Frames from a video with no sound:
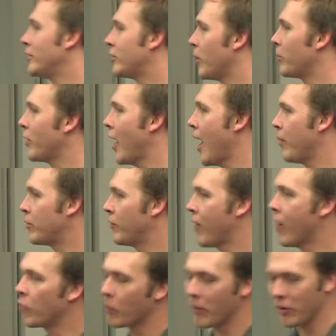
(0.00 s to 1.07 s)
Sometimes if
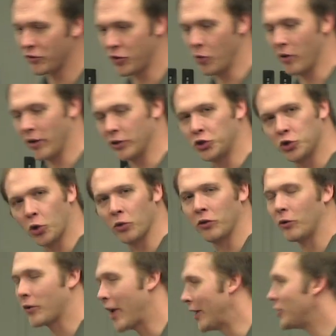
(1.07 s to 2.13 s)
everybody's doing a short
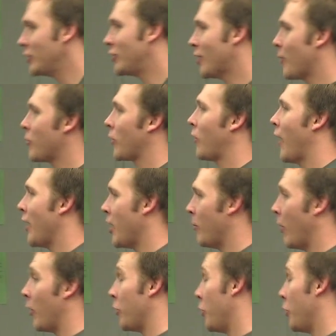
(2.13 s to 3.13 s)
little catchy subject line email, you